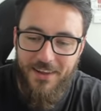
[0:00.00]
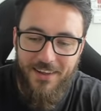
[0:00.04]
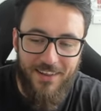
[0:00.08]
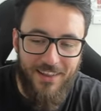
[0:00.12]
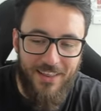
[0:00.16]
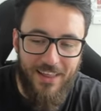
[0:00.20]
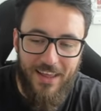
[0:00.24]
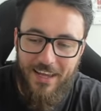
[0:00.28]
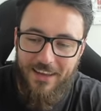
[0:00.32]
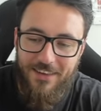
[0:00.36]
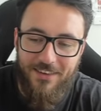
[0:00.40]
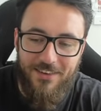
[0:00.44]

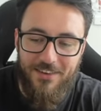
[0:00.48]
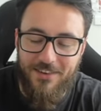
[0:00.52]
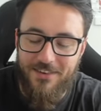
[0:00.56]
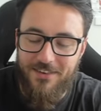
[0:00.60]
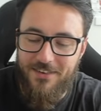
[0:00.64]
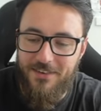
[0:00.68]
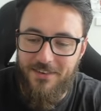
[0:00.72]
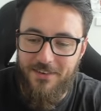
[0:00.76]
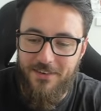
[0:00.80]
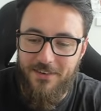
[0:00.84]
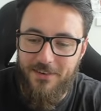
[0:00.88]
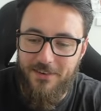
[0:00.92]
like
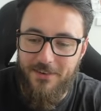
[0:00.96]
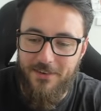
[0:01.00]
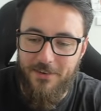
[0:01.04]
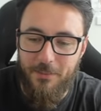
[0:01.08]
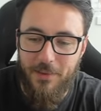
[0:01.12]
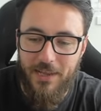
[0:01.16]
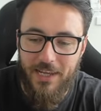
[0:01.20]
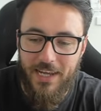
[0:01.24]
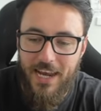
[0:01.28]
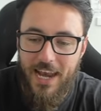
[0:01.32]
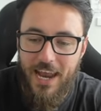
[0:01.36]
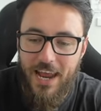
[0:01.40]
just
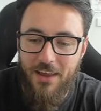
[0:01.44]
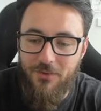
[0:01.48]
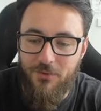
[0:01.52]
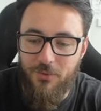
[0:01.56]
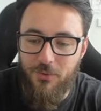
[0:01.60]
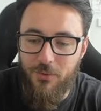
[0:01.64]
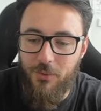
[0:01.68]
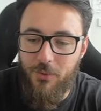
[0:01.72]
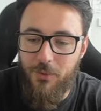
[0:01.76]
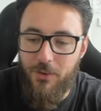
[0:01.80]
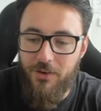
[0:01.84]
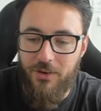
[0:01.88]
something like an
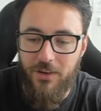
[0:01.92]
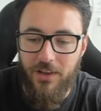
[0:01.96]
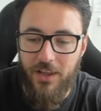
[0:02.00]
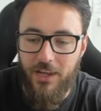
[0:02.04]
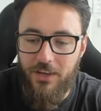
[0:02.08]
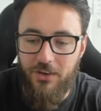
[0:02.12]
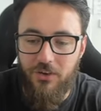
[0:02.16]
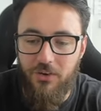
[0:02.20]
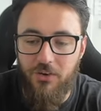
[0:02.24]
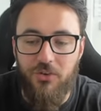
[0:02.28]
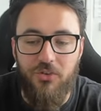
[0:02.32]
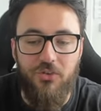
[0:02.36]
Ezreal and you're
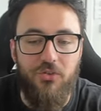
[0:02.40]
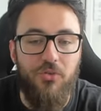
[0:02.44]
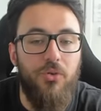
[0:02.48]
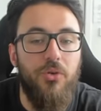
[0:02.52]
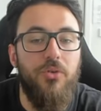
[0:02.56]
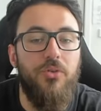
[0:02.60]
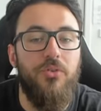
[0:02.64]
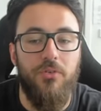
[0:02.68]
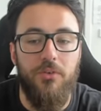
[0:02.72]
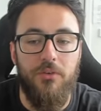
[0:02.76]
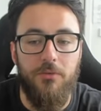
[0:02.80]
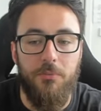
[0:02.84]
like you're just
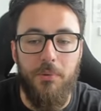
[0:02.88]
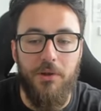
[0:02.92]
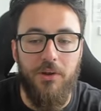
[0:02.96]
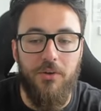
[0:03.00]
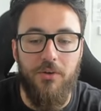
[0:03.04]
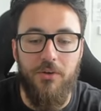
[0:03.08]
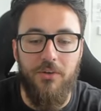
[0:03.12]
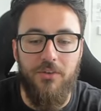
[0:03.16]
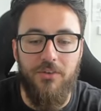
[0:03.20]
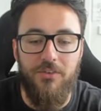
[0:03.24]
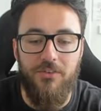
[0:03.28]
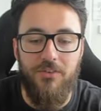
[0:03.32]
useless
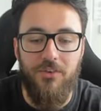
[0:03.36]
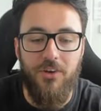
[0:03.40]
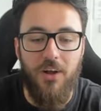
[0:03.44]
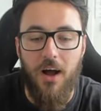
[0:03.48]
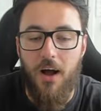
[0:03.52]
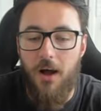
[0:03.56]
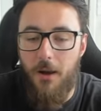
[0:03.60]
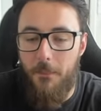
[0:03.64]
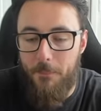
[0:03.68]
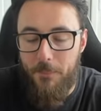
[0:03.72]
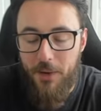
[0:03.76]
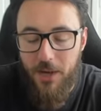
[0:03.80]
because you
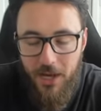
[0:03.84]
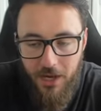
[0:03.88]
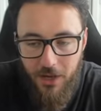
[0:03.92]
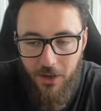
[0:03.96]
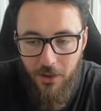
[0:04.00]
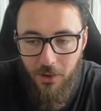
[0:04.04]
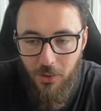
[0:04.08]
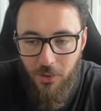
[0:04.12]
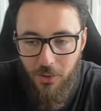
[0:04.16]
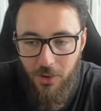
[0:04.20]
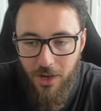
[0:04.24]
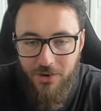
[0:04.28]
can't
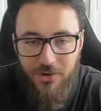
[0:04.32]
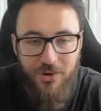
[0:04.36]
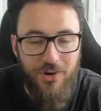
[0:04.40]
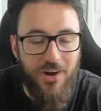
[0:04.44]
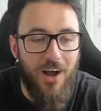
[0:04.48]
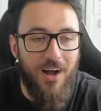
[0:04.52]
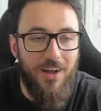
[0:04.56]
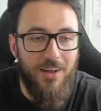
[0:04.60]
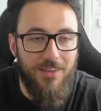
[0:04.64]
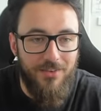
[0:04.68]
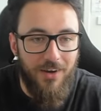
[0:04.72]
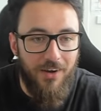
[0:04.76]
peel and you
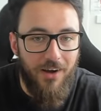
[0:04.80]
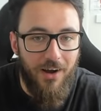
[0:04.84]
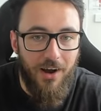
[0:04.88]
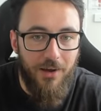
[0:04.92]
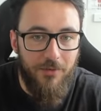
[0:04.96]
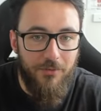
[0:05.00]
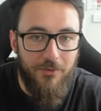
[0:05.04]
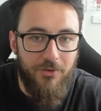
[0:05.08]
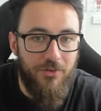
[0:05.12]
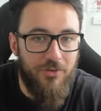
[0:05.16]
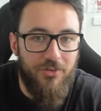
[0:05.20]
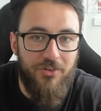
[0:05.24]
can't
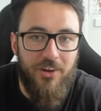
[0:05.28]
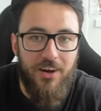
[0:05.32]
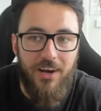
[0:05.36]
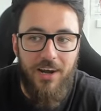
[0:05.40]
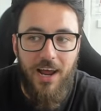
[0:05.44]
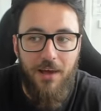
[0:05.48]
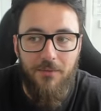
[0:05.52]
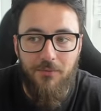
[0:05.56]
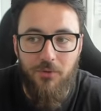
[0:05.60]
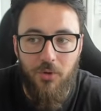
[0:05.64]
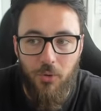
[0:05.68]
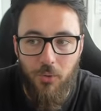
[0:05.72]
dive. You're just going to
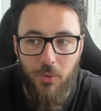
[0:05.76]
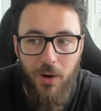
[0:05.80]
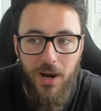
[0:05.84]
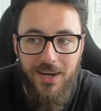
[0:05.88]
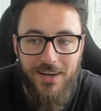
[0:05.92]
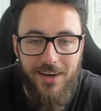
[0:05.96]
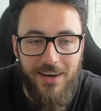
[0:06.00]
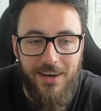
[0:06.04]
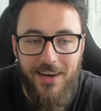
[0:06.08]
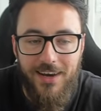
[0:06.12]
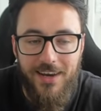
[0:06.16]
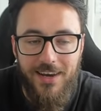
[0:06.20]
have no
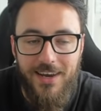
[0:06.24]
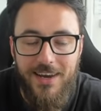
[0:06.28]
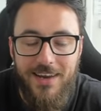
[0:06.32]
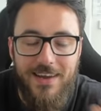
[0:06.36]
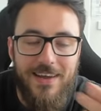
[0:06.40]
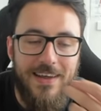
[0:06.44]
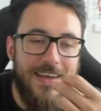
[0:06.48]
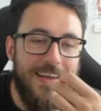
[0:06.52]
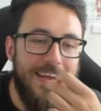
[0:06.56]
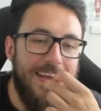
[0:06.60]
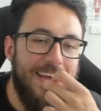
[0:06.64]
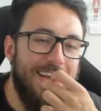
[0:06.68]
identity.
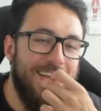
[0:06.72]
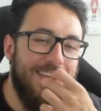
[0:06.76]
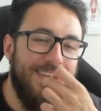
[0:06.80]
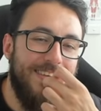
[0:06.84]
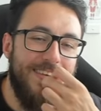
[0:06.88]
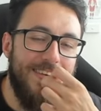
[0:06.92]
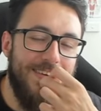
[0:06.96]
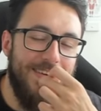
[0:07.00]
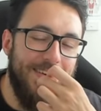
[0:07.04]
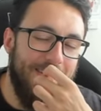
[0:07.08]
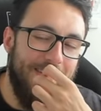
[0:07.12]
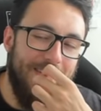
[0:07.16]

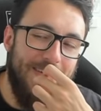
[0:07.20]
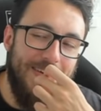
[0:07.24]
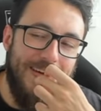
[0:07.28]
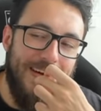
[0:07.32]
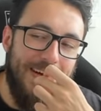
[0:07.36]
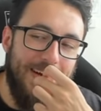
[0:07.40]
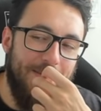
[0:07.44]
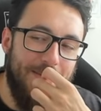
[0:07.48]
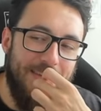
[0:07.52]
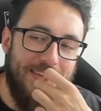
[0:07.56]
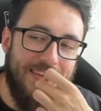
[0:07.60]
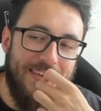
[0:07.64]
So
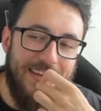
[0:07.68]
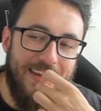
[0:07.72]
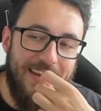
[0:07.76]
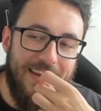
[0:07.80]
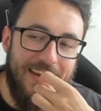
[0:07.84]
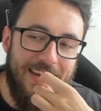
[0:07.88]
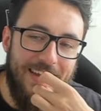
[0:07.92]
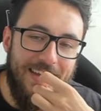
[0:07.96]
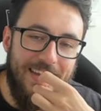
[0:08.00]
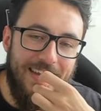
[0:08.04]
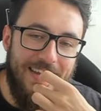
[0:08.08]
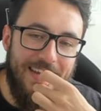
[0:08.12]
I would
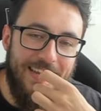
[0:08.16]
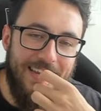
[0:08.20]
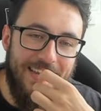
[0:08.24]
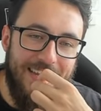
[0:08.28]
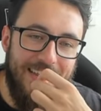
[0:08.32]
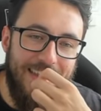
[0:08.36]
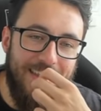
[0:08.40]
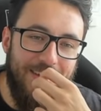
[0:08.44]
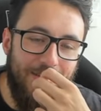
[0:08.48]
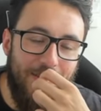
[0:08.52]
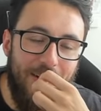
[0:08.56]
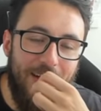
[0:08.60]
say
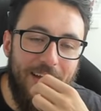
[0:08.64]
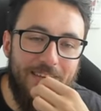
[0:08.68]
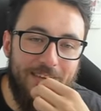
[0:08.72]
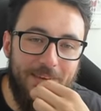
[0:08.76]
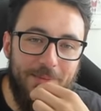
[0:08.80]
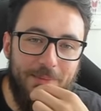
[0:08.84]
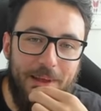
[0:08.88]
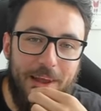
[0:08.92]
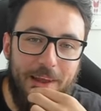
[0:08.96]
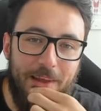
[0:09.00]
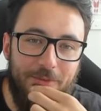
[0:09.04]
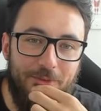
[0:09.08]
there are
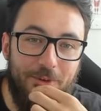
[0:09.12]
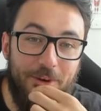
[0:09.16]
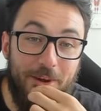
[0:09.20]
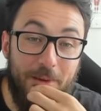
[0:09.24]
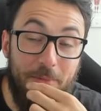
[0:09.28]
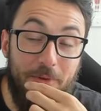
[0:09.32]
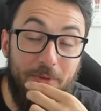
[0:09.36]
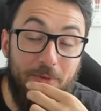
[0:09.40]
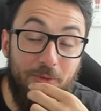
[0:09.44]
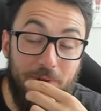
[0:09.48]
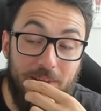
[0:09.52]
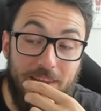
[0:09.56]
some games where it can
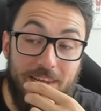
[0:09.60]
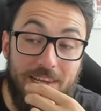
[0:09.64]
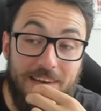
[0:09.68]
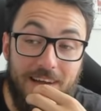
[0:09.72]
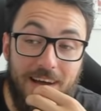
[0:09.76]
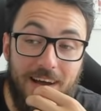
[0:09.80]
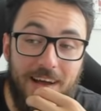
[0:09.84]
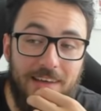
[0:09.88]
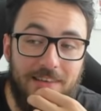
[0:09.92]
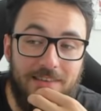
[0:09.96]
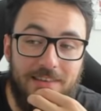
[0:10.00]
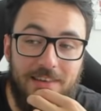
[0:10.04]
be really
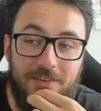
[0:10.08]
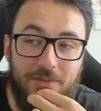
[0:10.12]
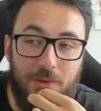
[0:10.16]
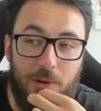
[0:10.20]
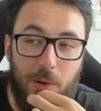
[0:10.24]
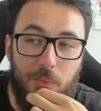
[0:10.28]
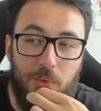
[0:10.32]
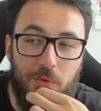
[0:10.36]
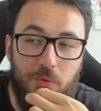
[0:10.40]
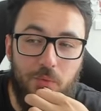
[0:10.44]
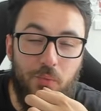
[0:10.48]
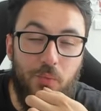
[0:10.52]
nasty. So I
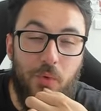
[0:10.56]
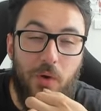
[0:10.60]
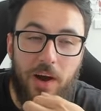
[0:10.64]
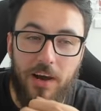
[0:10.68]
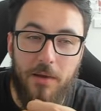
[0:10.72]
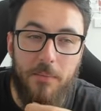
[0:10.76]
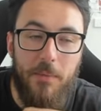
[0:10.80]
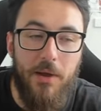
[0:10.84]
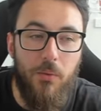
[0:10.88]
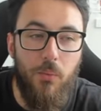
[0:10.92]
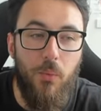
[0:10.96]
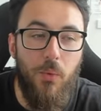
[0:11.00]
wouldn't
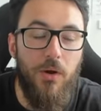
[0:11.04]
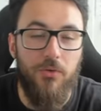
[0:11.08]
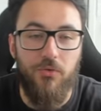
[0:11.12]
recommend one